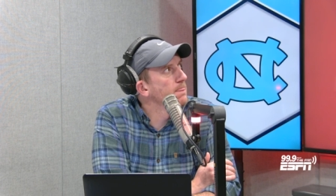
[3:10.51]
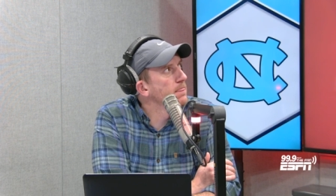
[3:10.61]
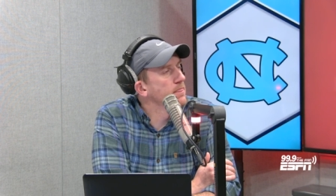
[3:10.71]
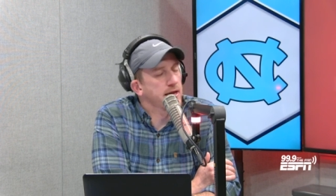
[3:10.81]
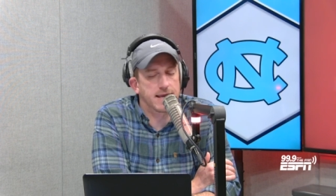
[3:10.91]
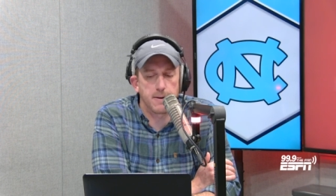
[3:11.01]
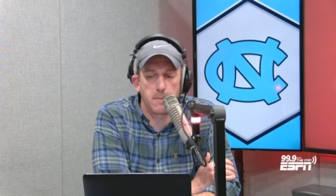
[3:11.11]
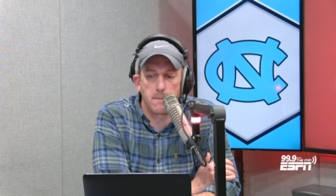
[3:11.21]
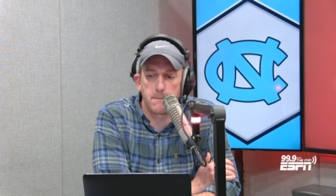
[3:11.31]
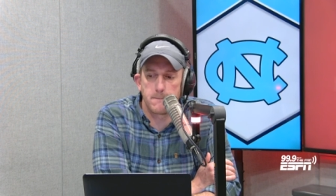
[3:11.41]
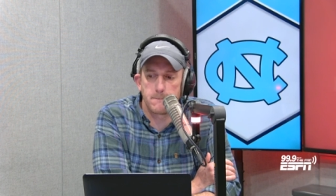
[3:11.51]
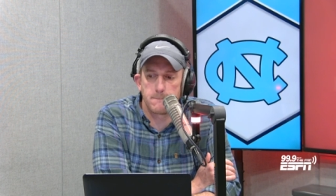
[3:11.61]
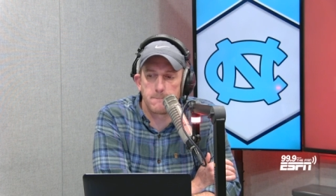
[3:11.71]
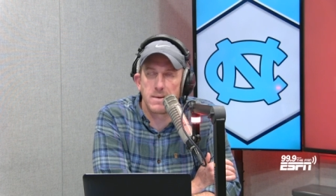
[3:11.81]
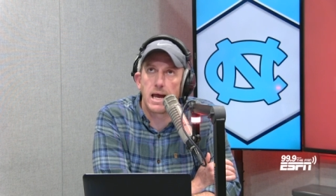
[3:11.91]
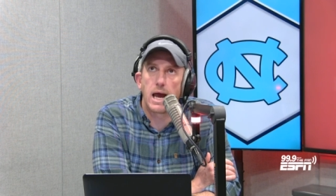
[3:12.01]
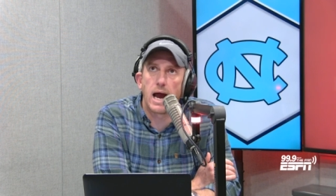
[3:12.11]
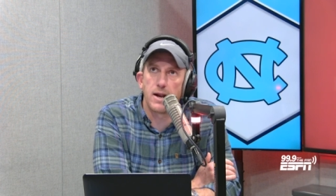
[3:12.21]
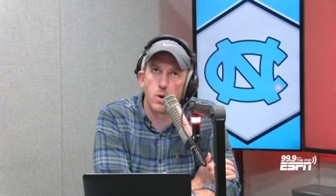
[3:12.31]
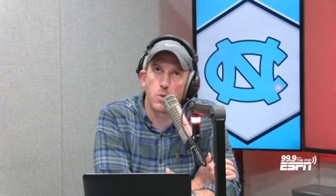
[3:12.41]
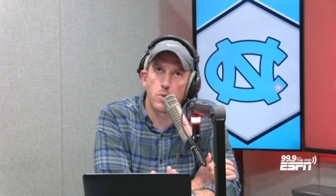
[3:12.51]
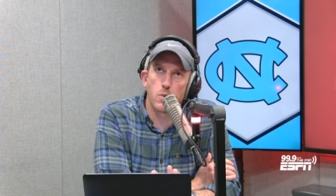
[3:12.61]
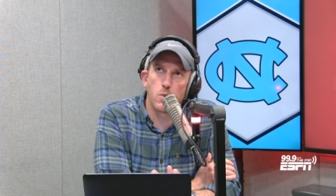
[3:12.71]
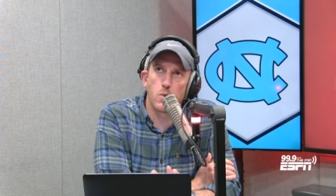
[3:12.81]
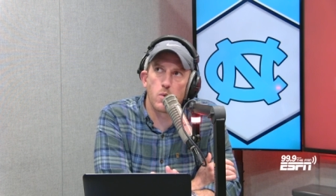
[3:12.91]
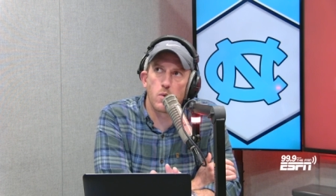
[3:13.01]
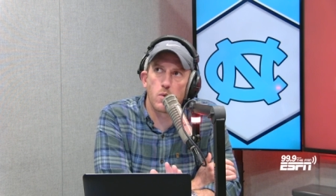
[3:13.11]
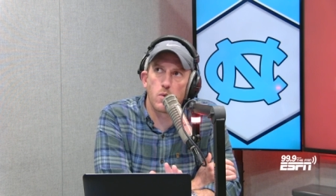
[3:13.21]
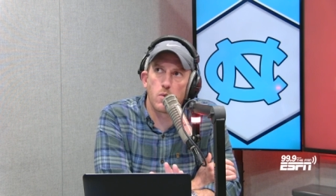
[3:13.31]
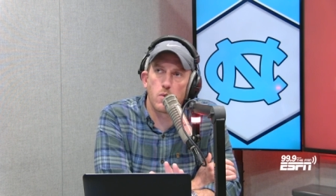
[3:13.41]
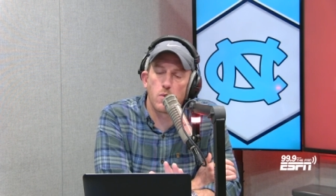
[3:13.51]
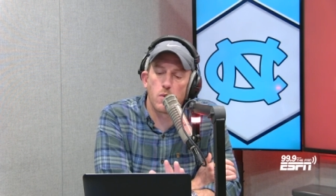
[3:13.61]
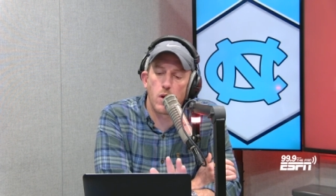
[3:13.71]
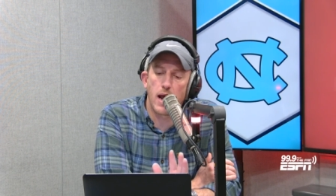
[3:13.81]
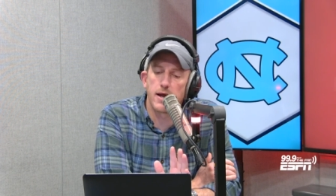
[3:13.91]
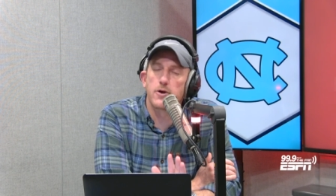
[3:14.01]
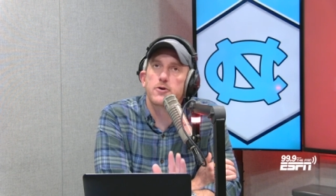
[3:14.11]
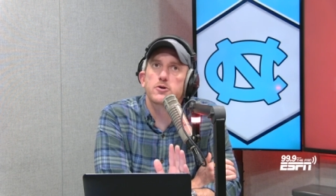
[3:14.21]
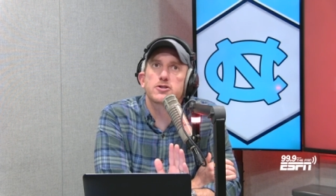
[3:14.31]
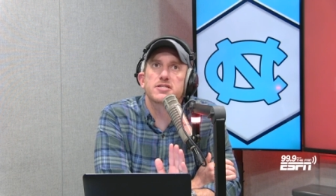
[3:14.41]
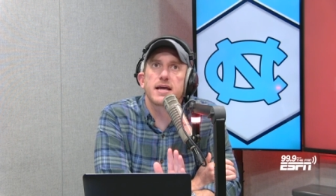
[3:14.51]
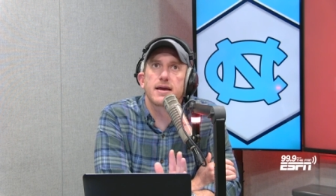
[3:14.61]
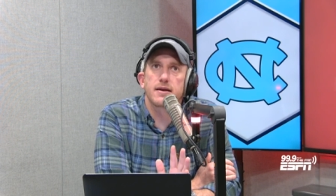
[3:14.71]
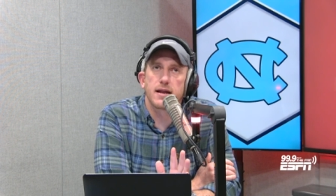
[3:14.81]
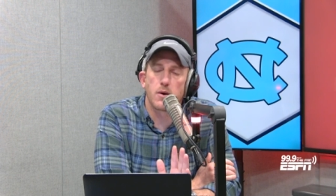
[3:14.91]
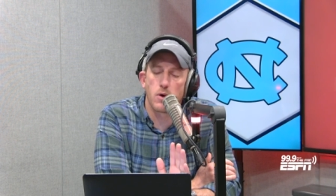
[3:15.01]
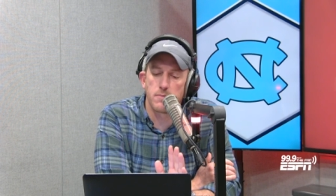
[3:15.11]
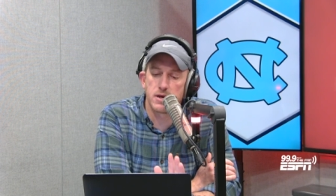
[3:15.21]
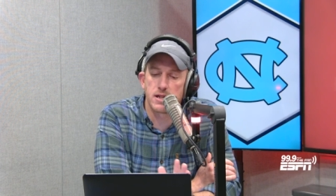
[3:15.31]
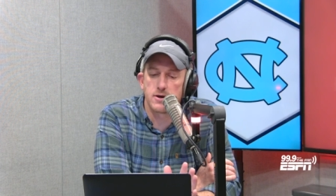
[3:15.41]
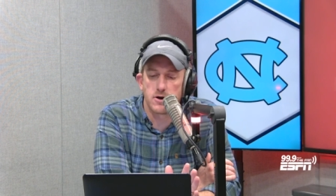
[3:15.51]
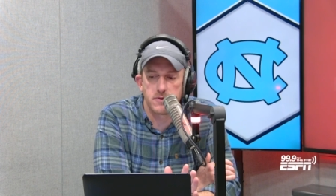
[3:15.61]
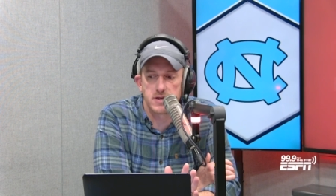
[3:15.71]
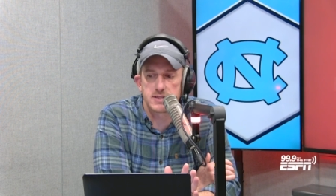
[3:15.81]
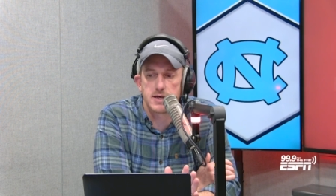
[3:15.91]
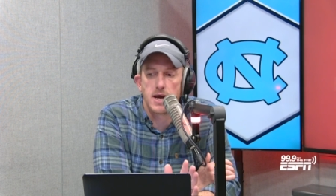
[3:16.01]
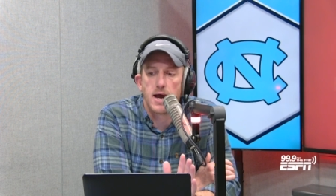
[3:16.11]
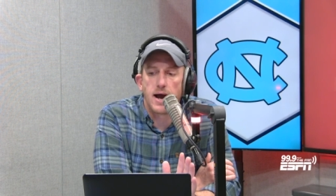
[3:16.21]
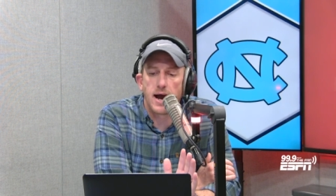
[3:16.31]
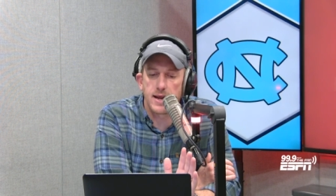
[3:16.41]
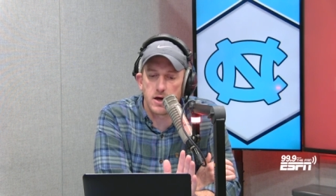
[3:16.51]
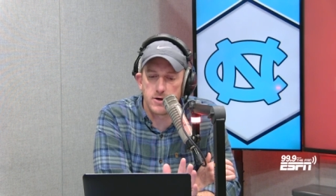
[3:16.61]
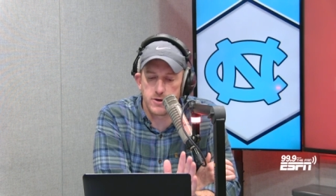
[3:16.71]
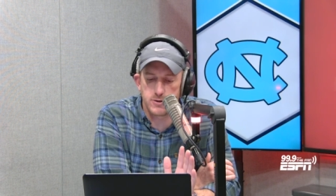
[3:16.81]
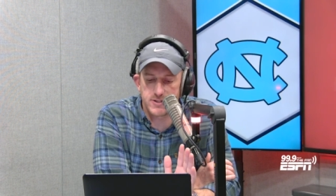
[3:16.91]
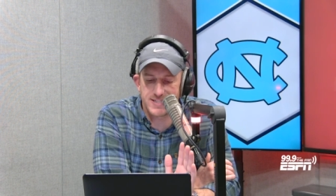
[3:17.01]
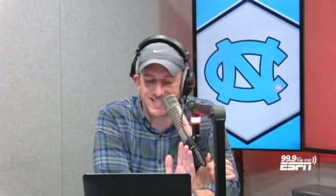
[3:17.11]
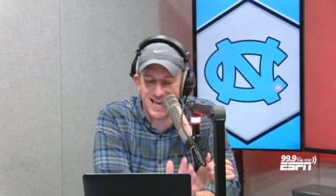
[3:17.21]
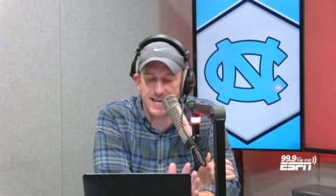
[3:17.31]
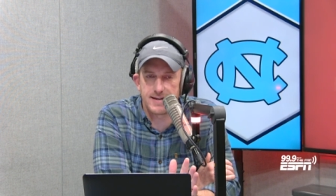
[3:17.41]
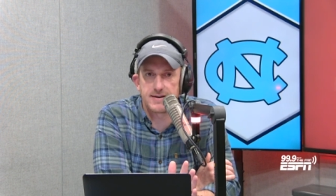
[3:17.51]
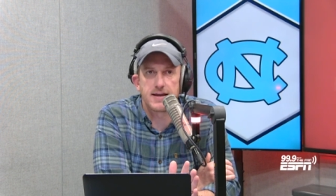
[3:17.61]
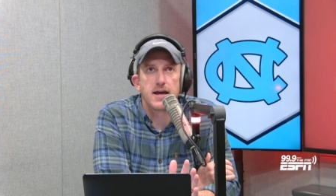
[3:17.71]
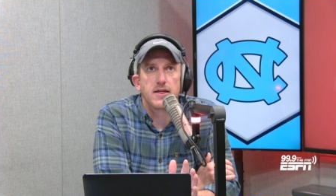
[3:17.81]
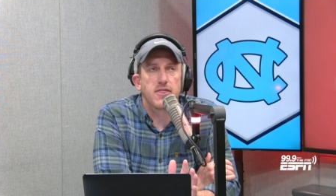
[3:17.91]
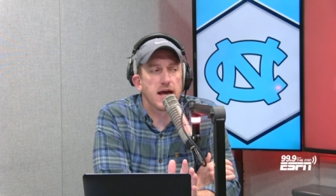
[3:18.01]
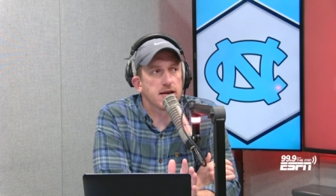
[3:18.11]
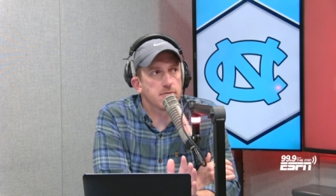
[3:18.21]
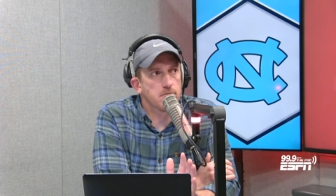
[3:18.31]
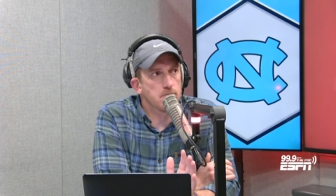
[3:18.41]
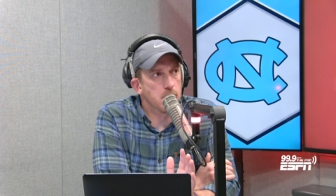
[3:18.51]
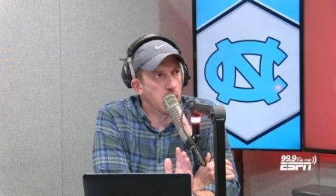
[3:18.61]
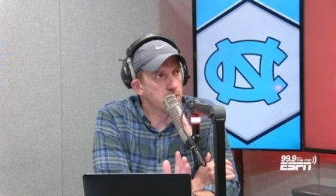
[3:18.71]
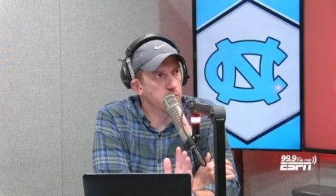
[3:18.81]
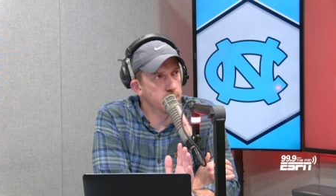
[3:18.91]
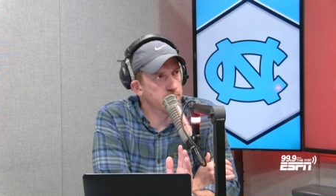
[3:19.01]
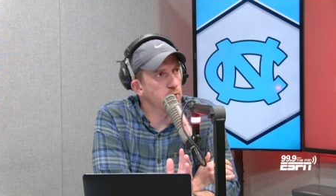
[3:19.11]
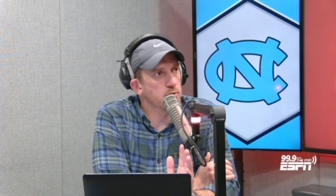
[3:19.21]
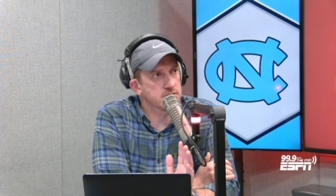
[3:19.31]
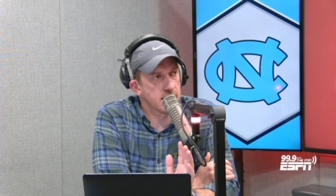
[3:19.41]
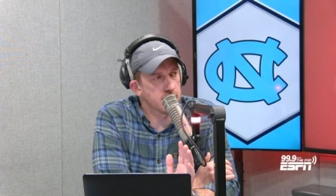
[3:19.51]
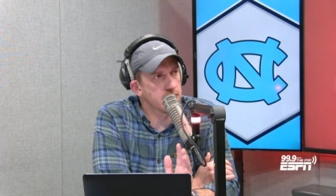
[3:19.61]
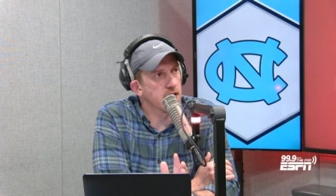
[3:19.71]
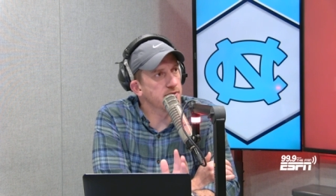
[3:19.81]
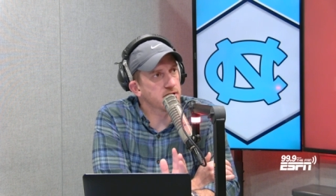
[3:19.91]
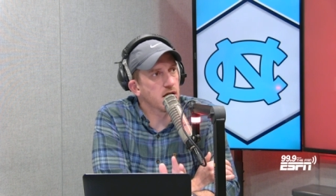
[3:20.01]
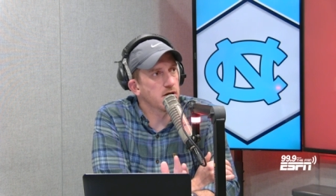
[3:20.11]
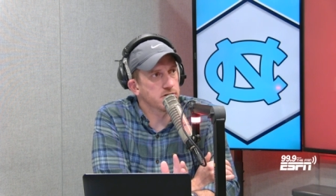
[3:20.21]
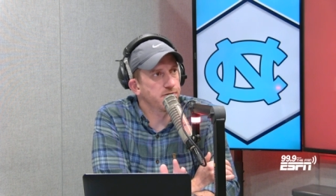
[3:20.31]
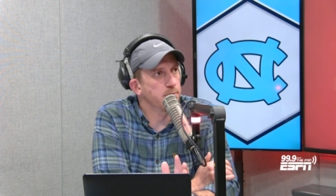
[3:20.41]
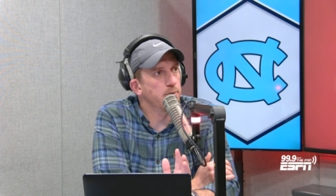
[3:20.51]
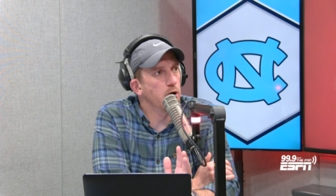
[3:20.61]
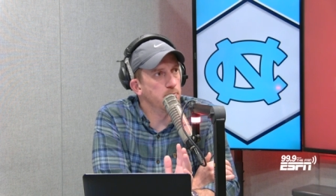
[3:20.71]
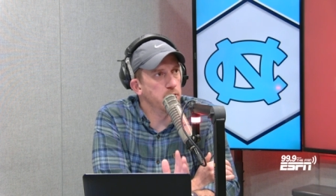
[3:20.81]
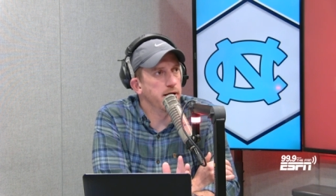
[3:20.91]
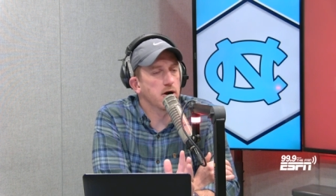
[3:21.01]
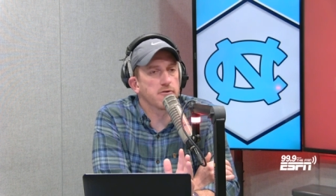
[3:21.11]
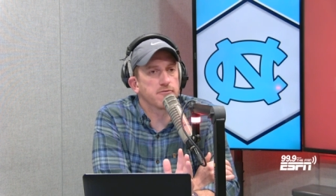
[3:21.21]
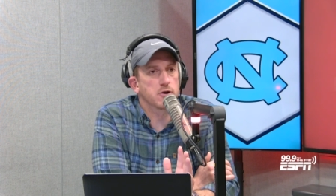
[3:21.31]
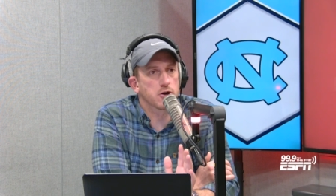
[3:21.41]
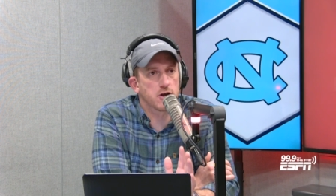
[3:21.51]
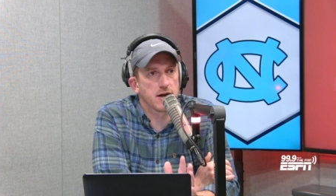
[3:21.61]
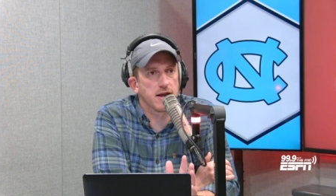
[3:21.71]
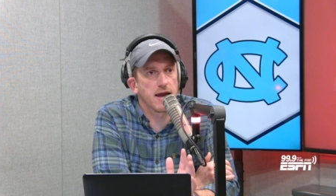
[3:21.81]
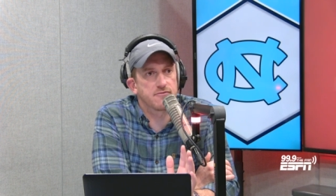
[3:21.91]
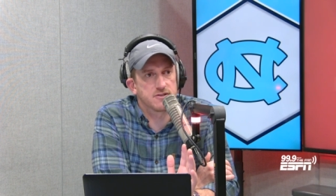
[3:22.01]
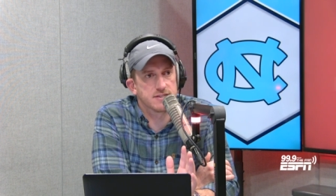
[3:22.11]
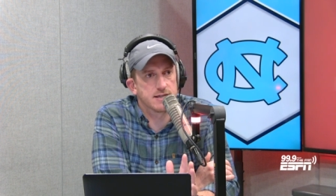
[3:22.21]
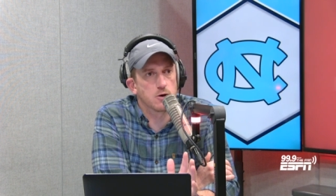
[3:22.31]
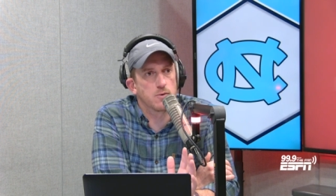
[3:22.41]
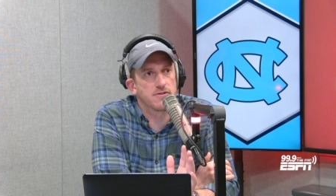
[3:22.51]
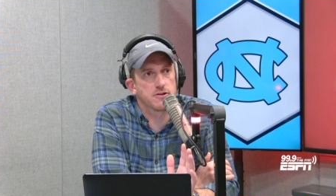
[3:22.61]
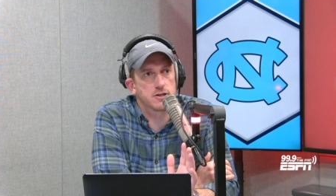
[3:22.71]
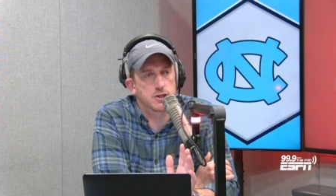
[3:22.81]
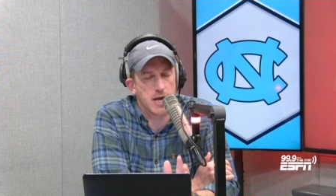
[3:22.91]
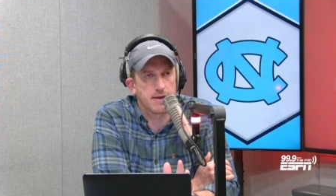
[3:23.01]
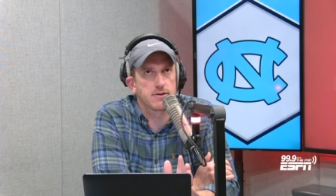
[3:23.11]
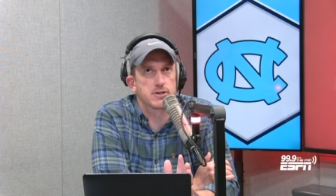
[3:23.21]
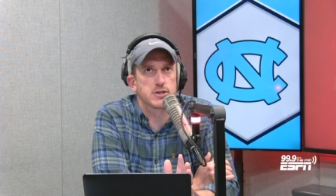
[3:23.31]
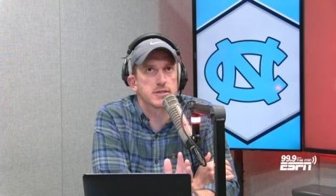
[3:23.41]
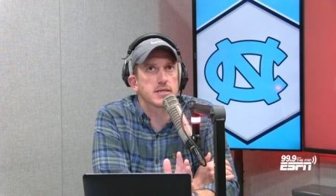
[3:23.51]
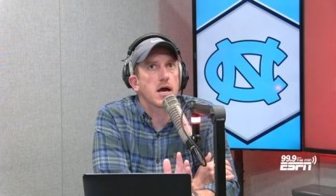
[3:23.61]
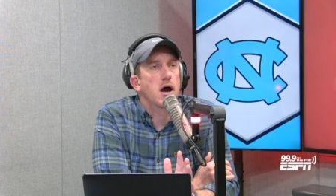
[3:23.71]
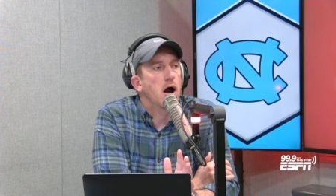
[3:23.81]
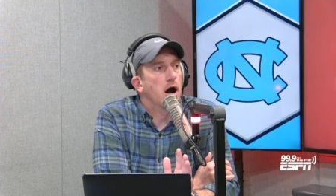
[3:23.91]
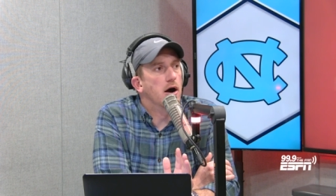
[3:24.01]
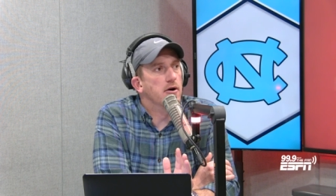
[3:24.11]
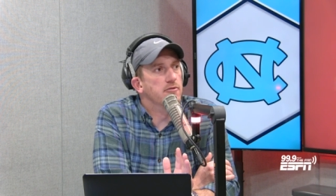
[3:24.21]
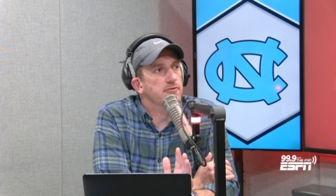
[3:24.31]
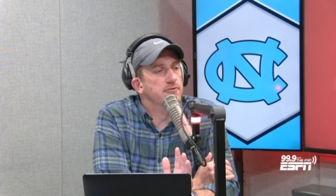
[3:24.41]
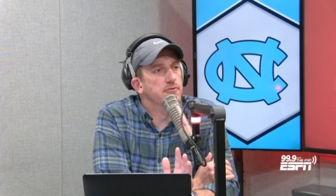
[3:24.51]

like I don't I understand and I want to be clear on this. I understand that modern bowls that are not in the college football playoff, you're going to have to deal with the challenges of